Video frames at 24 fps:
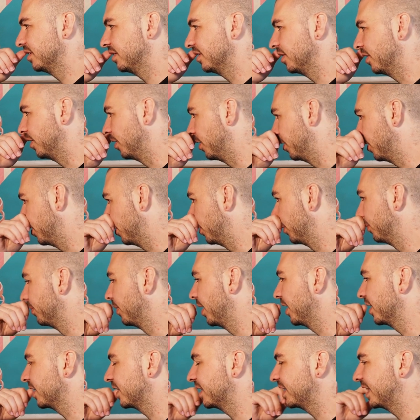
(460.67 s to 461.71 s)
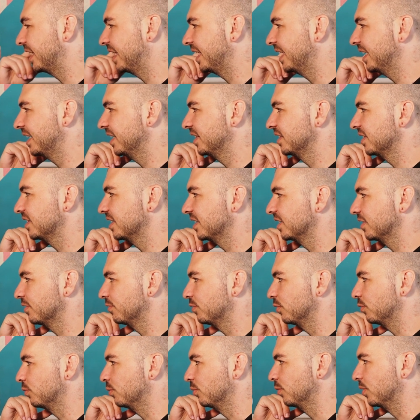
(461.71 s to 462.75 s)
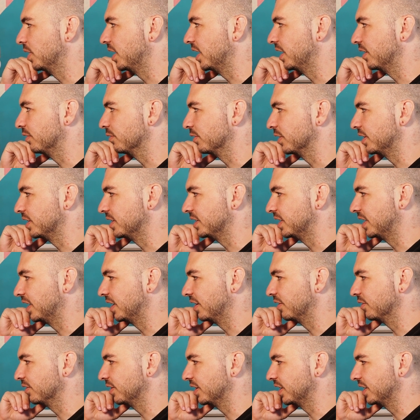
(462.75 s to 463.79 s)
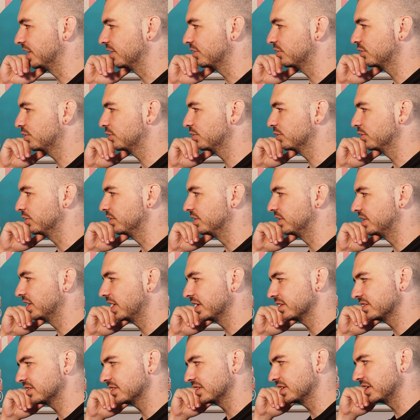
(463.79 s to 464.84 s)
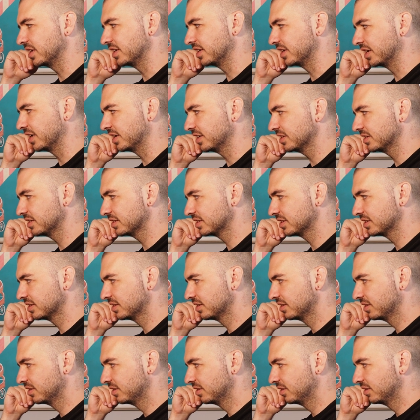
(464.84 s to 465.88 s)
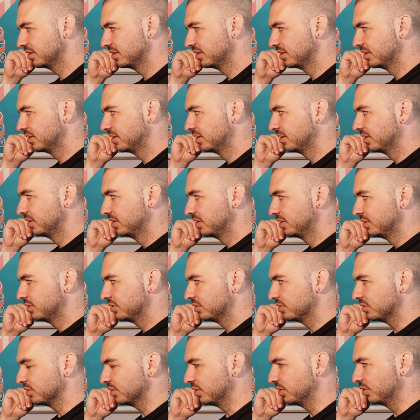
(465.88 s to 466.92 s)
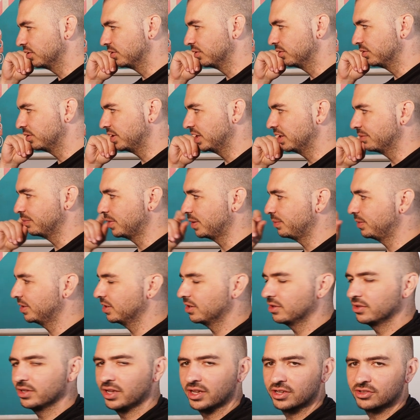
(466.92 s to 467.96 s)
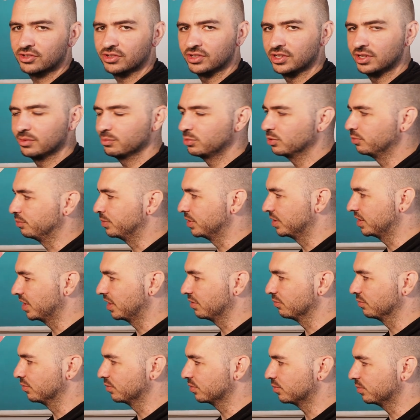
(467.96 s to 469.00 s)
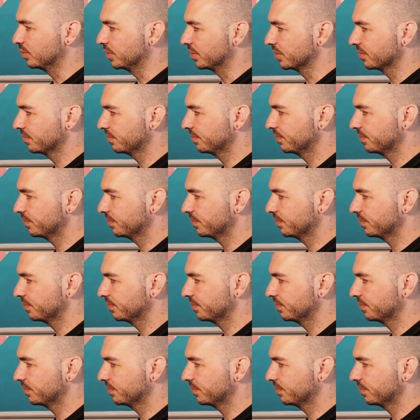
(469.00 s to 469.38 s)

Um, I can think of a way right now that I could test it, I guess. So yeah, maybe I'll actually implement that real quick.